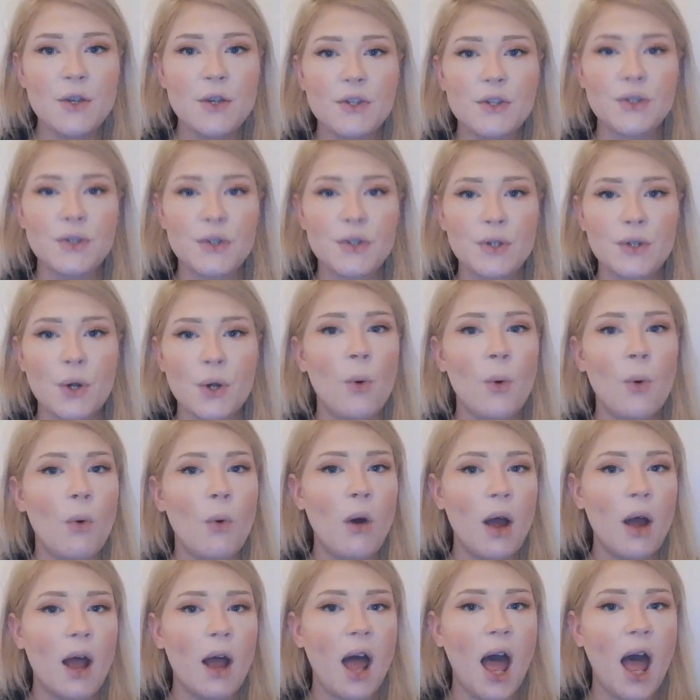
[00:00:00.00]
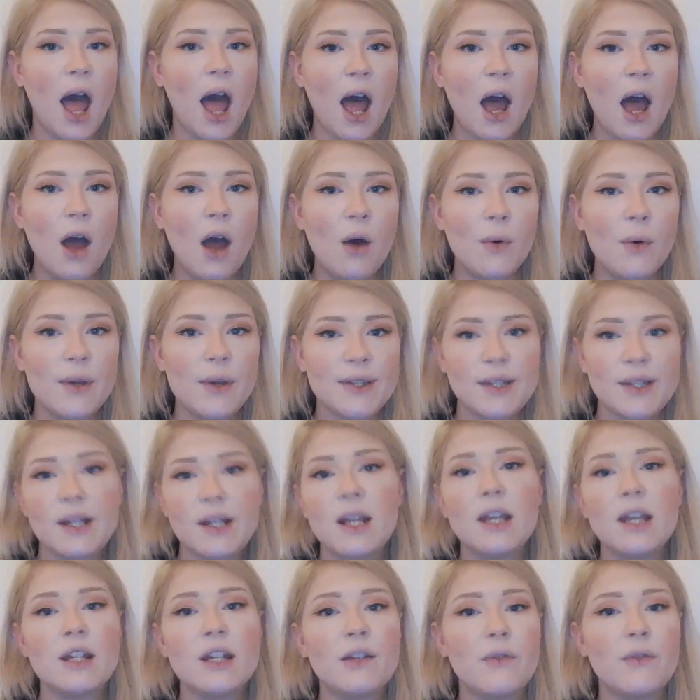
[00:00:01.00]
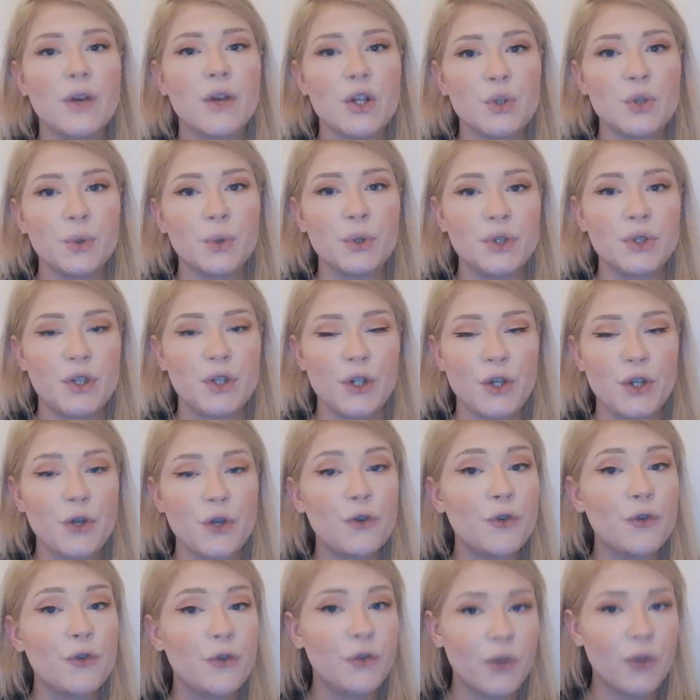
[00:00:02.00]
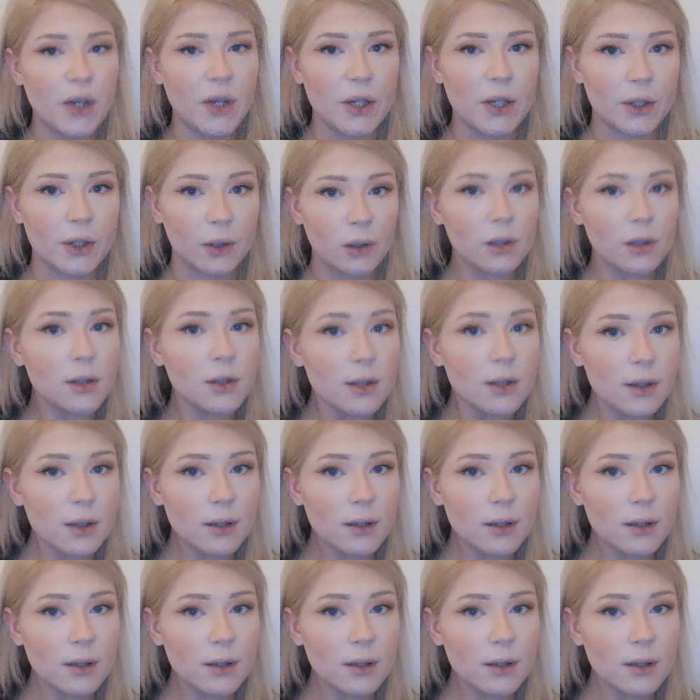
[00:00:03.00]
So how as an individual do you feel